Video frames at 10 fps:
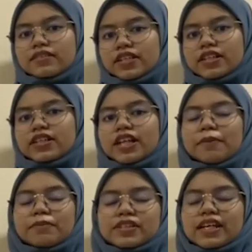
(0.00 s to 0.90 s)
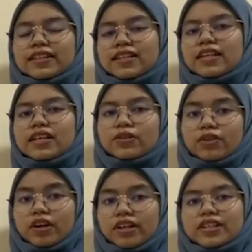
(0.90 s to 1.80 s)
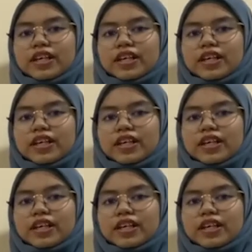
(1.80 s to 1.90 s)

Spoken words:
The number stated on the